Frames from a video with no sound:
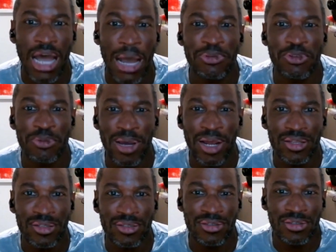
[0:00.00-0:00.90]
top
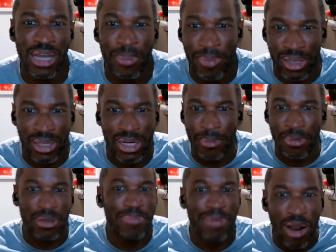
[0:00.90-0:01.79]
spot as a top
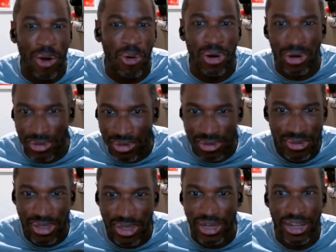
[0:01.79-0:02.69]
economic power
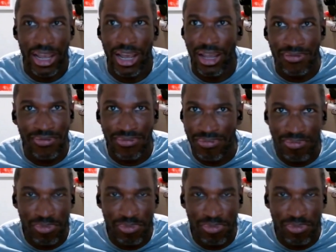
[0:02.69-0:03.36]
that it had